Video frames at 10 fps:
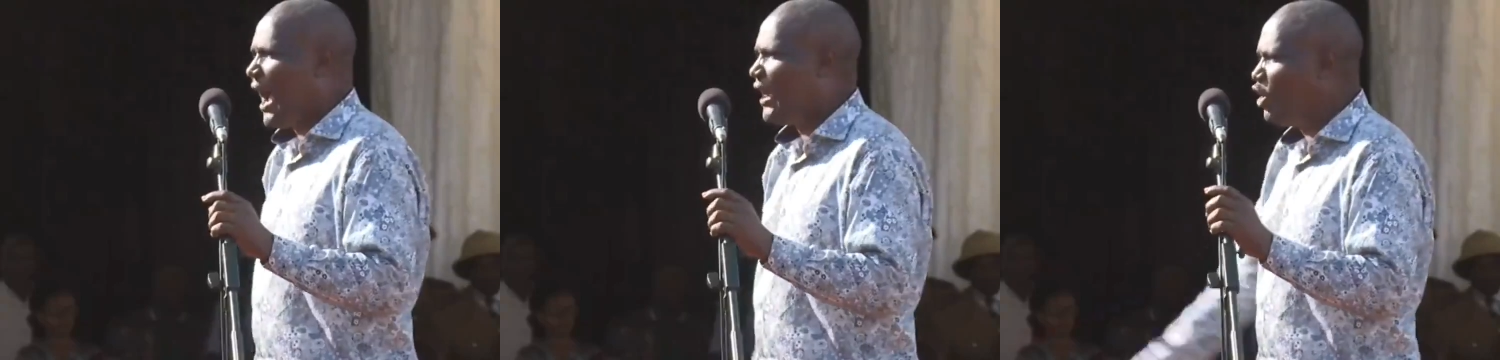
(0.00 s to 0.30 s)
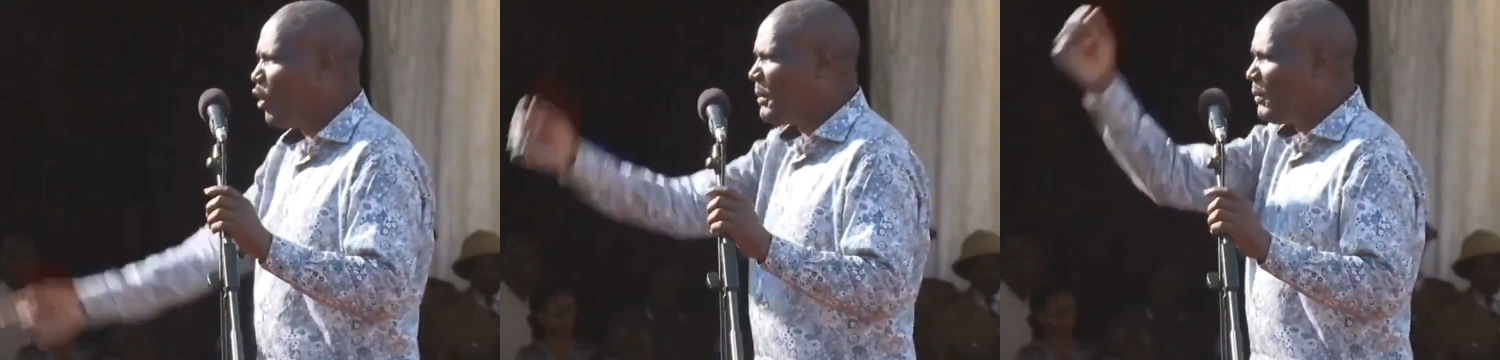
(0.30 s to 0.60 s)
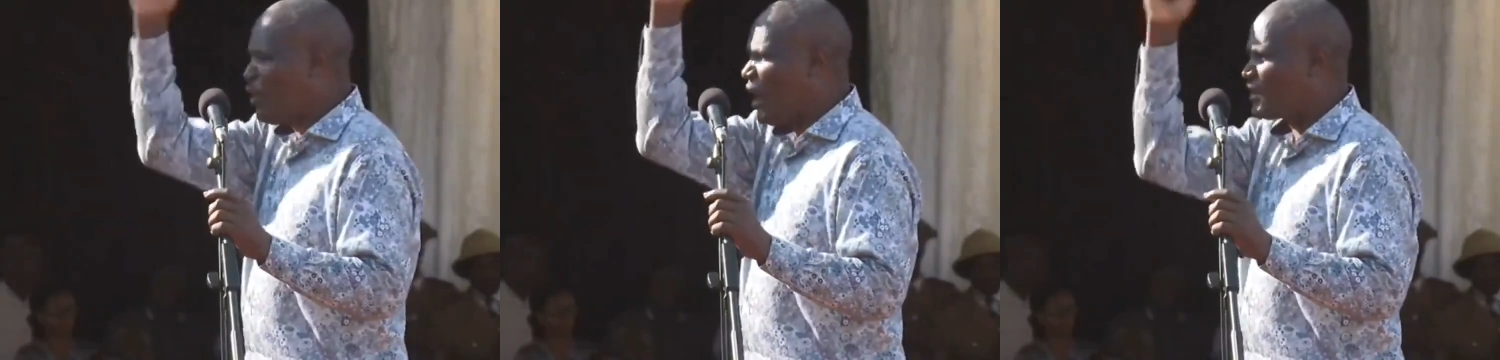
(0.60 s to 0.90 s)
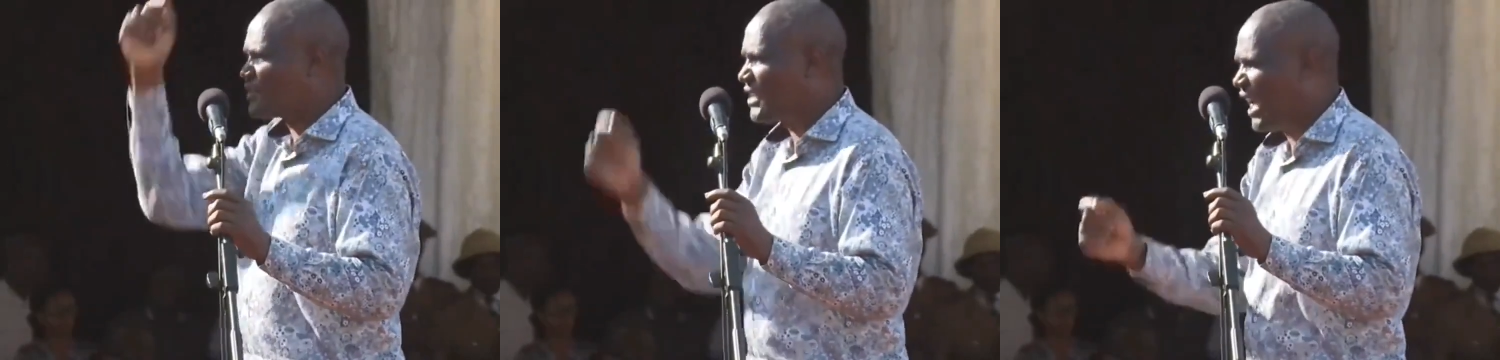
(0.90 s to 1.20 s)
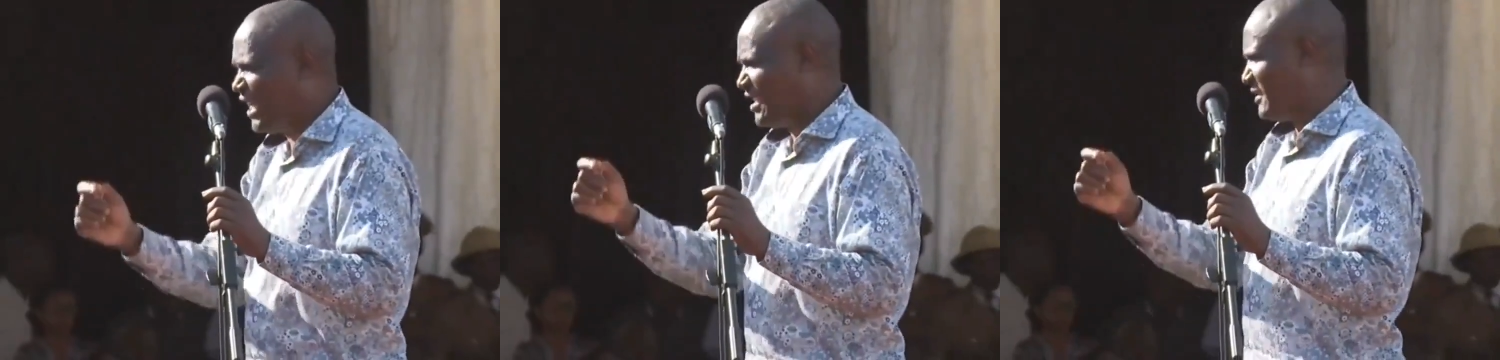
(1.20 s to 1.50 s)
I know people are
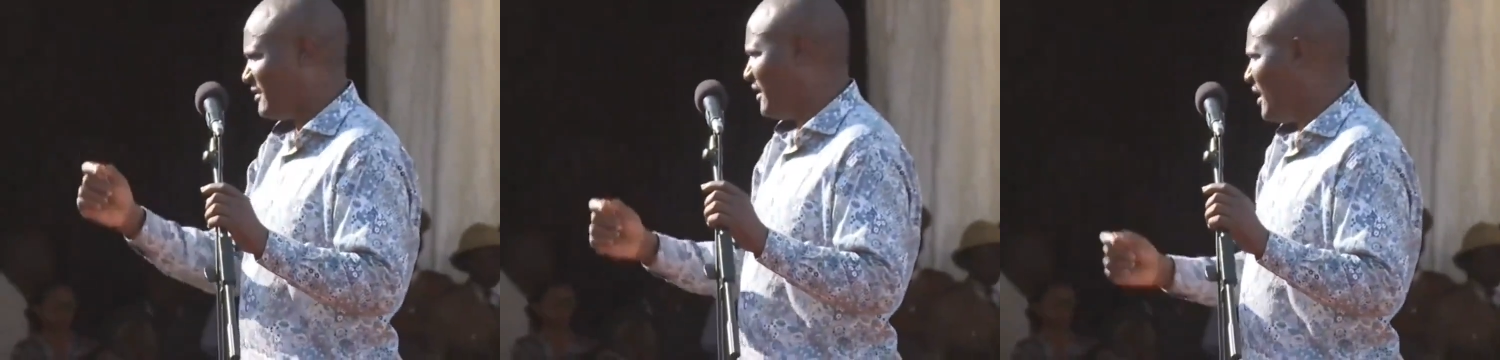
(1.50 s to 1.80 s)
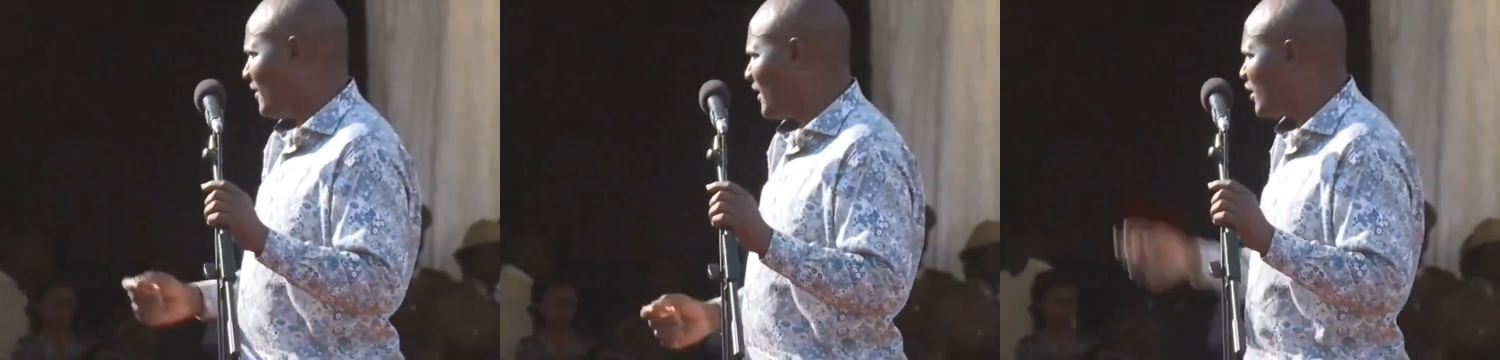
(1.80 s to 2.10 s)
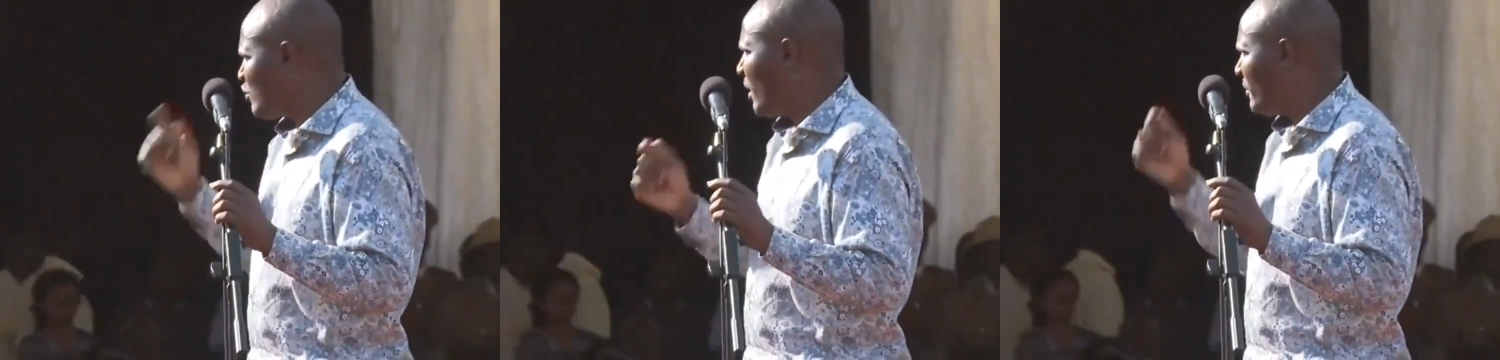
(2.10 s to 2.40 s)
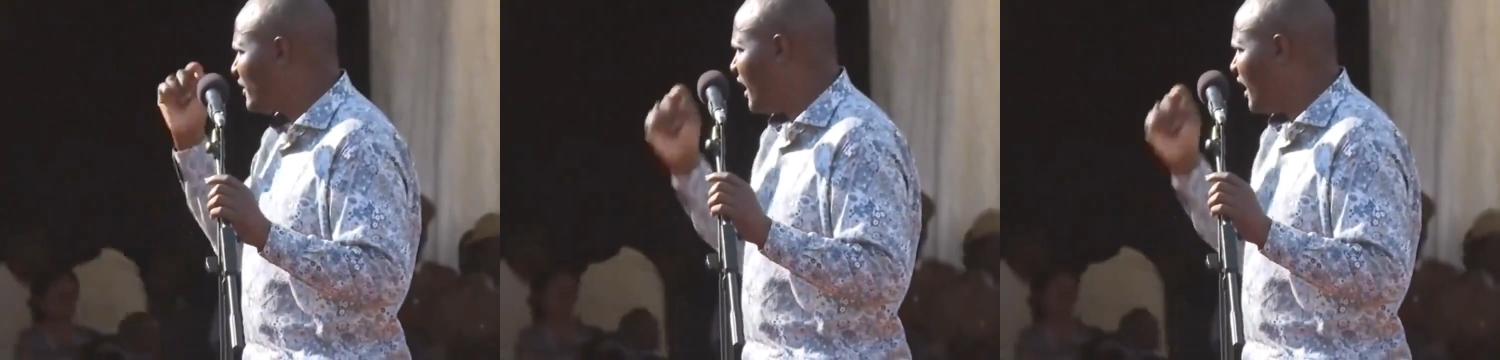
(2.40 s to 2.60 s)
saying that you have